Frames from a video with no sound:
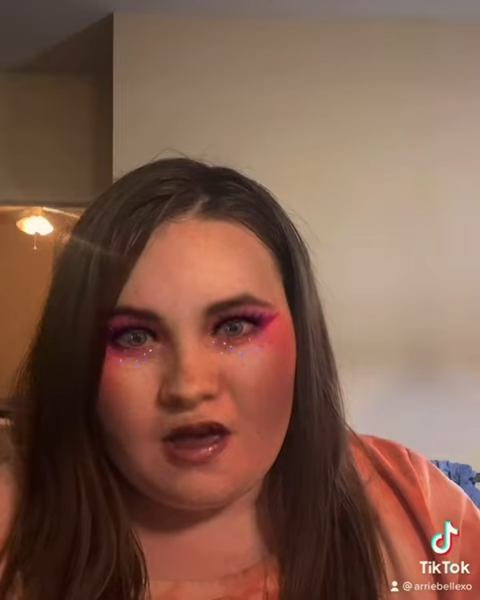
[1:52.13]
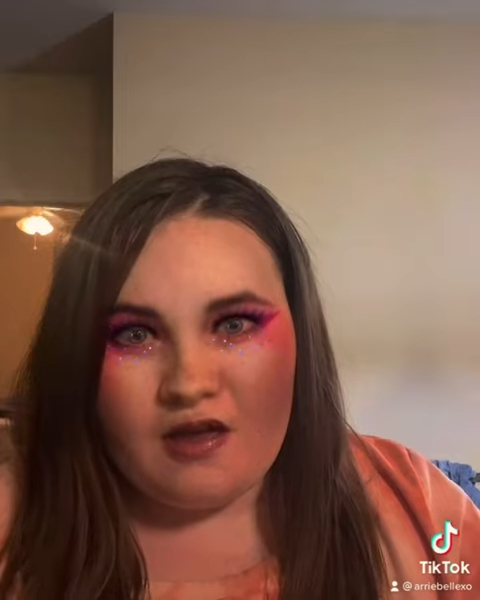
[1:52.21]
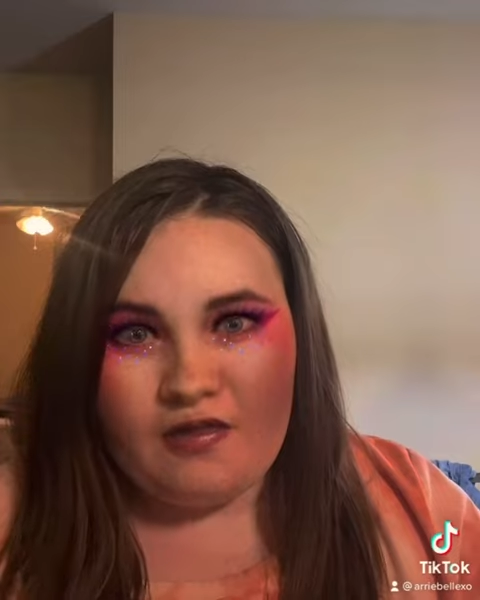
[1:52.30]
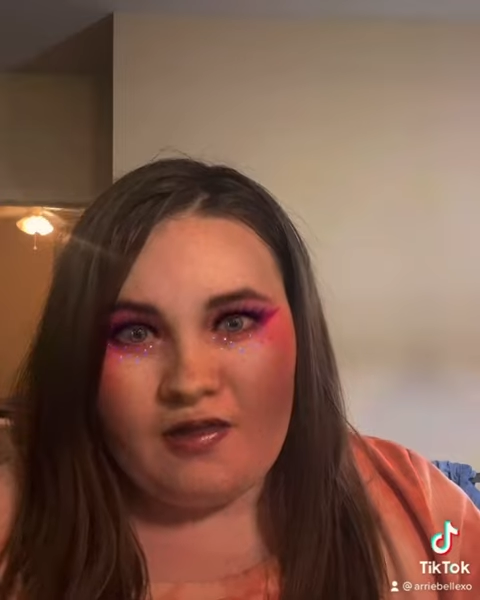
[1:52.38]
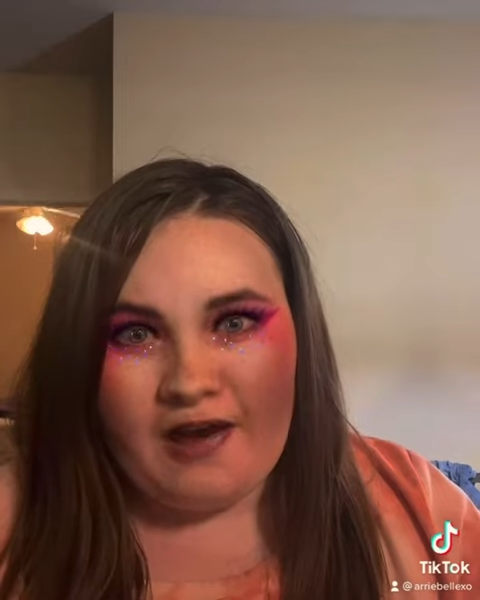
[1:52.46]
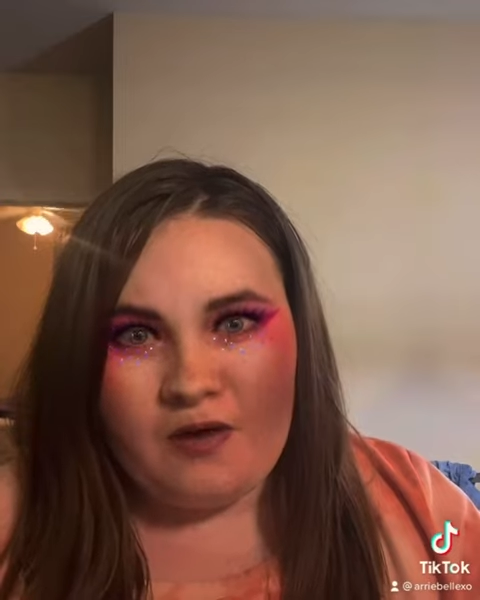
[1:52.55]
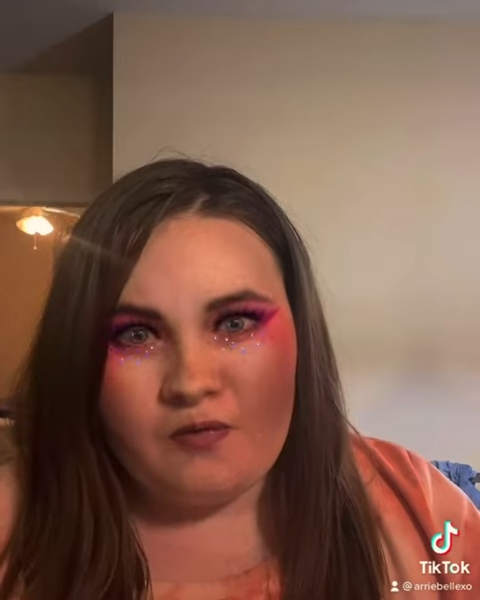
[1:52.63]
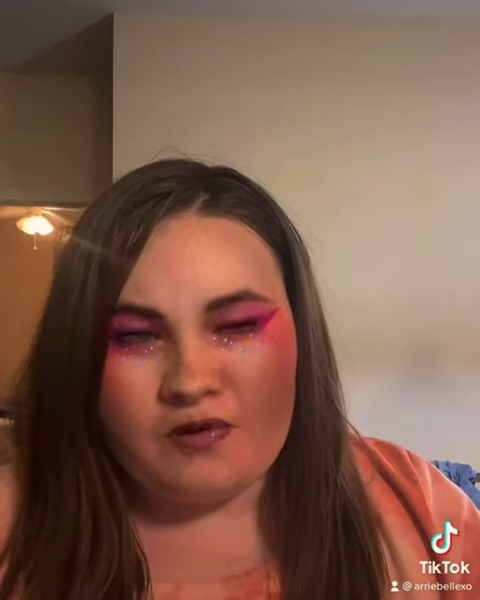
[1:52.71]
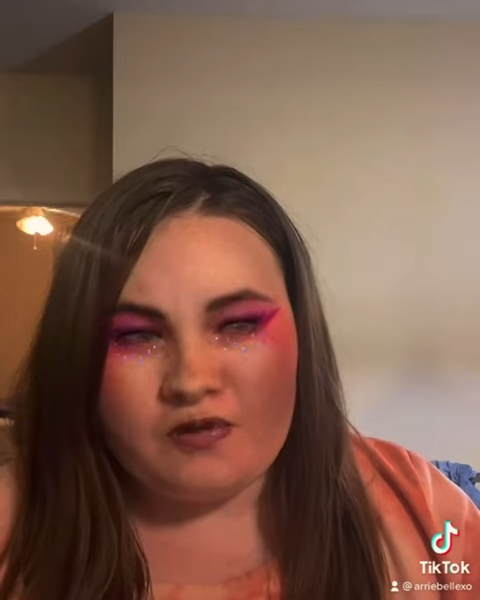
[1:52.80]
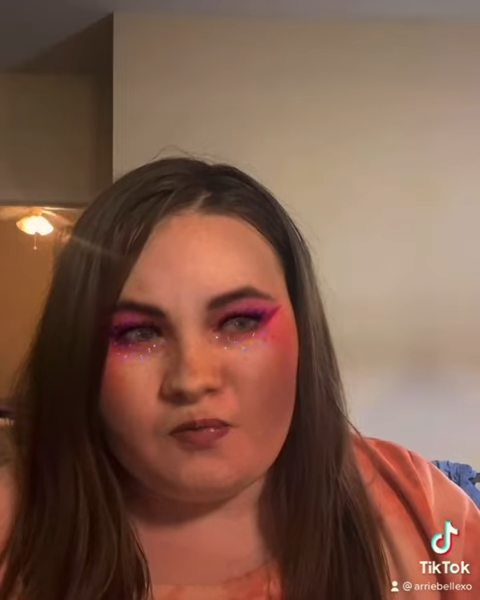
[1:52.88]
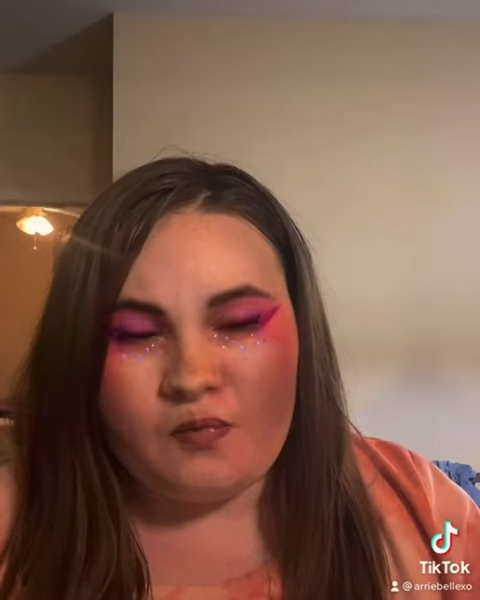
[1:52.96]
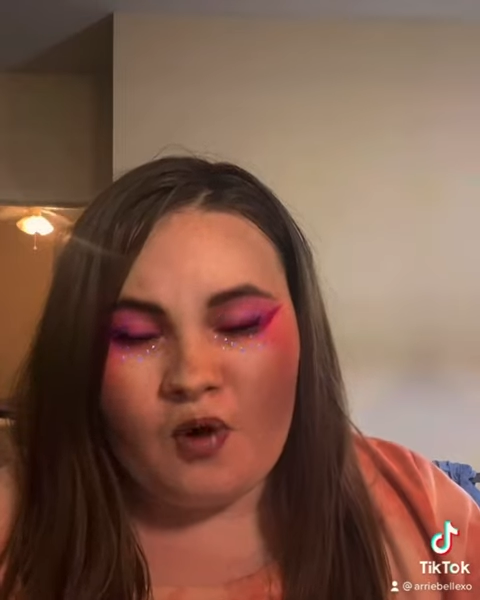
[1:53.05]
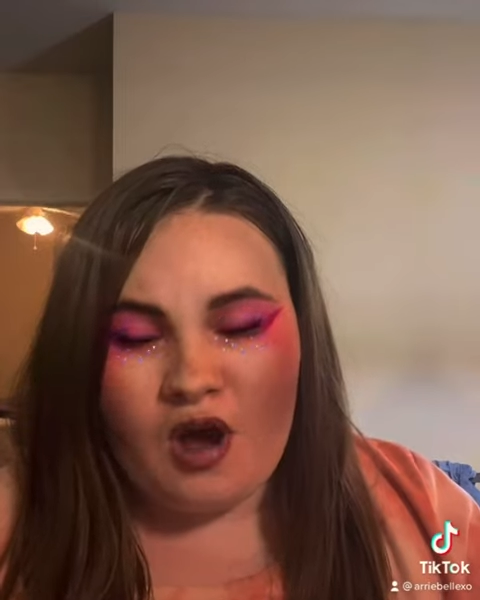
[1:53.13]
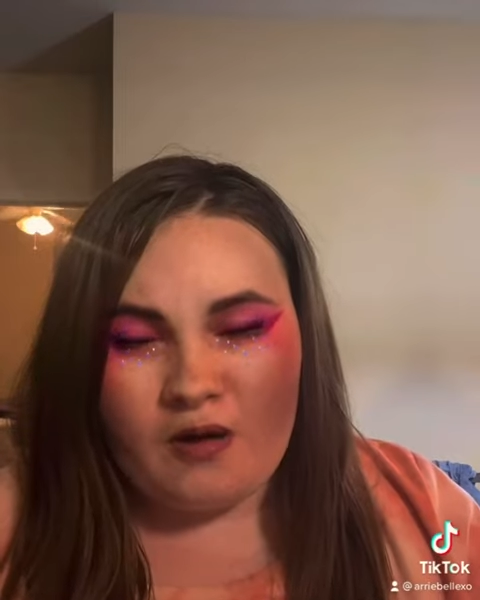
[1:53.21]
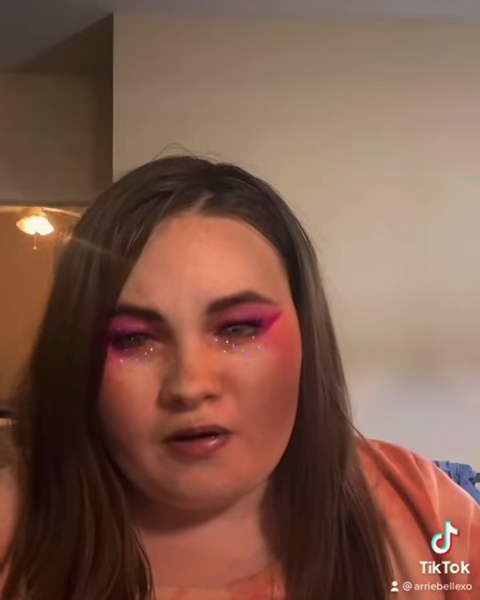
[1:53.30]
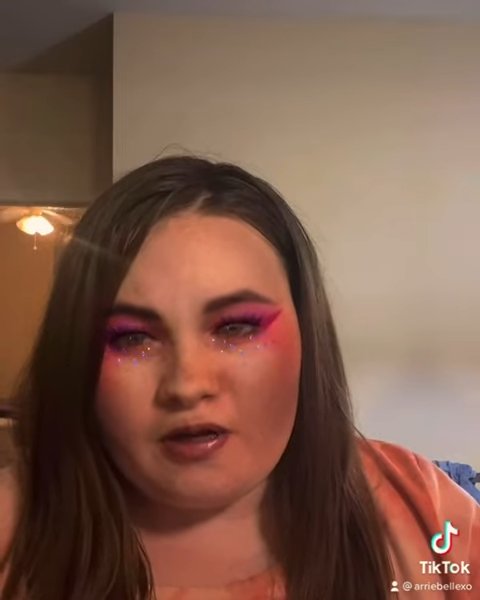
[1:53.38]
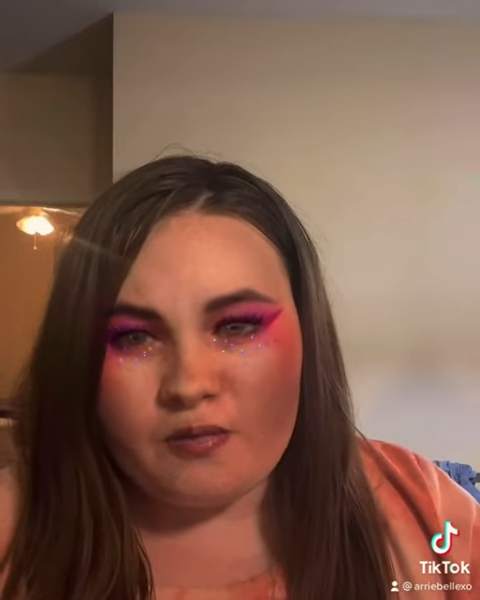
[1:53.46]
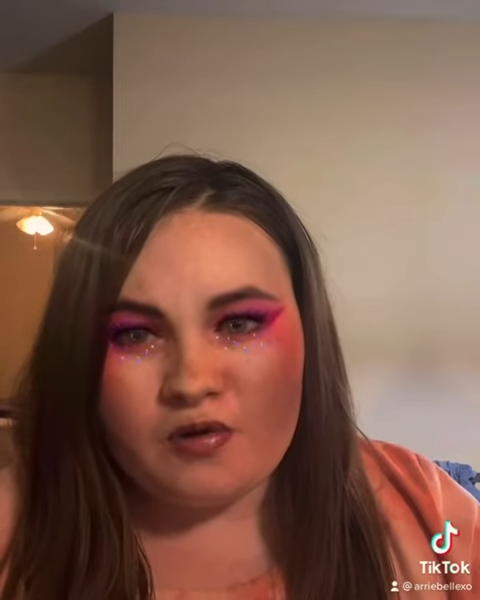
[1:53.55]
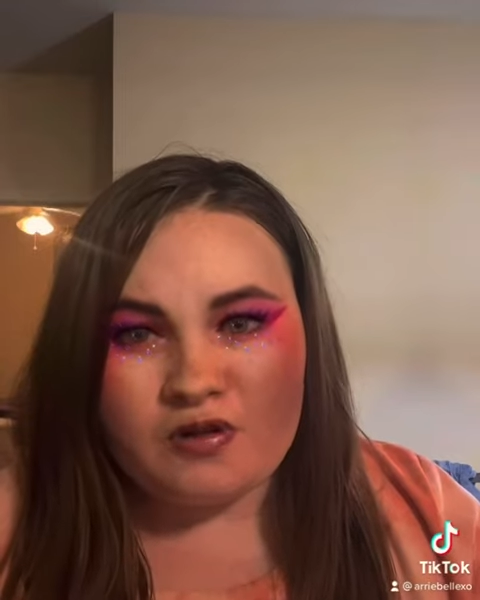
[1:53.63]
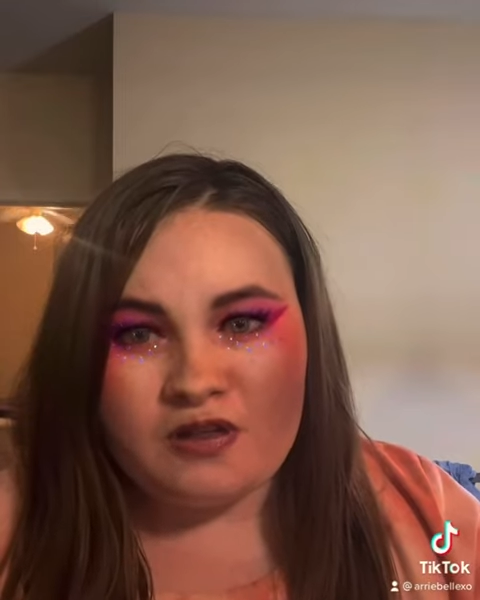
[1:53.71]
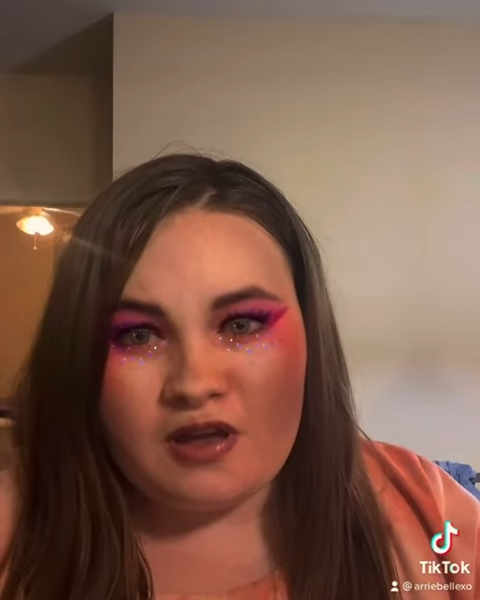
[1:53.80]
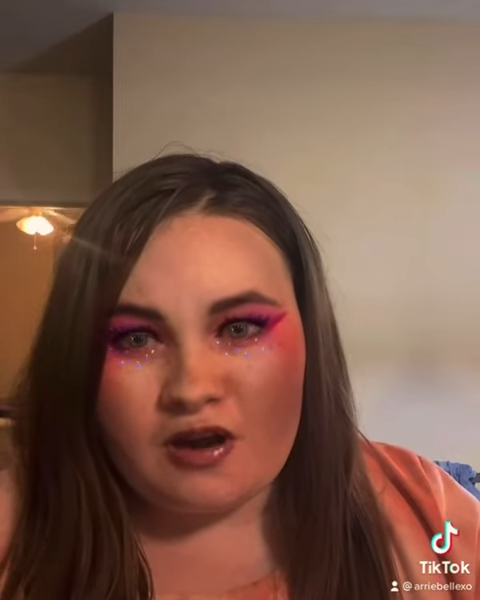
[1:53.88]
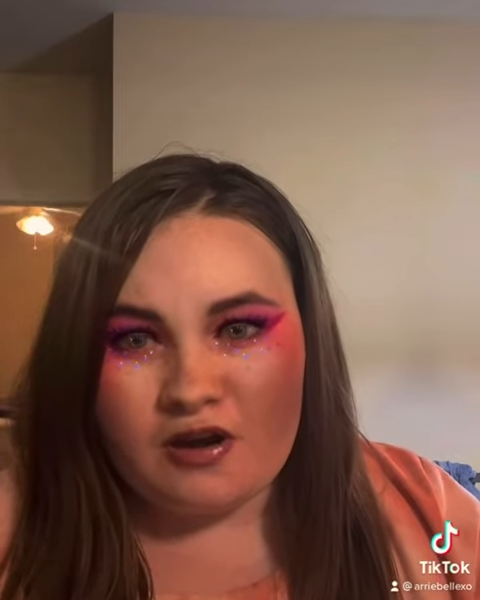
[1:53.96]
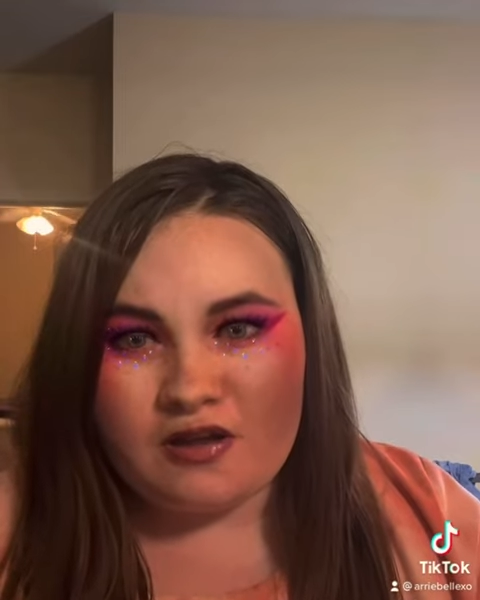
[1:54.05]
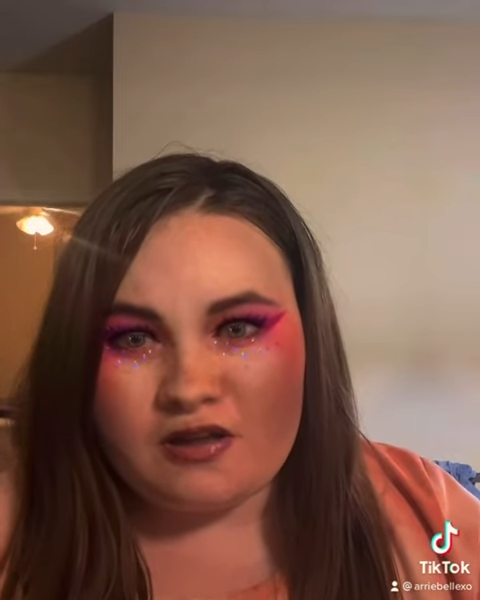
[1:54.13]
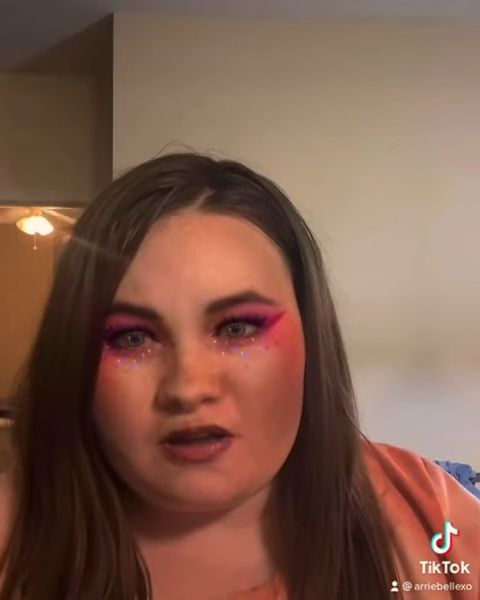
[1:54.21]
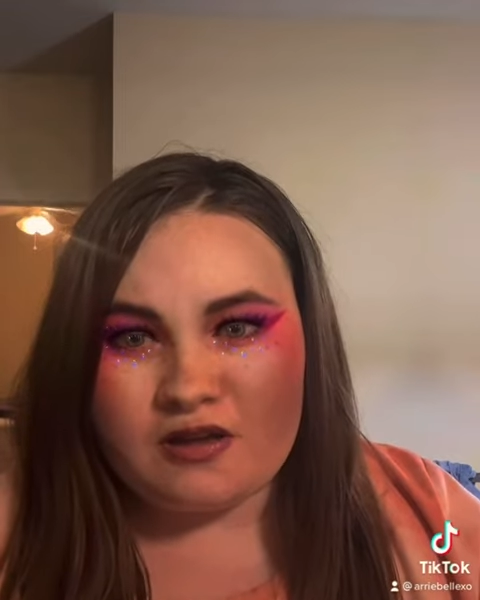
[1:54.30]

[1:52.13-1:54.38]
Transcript: And that was probably the most scariest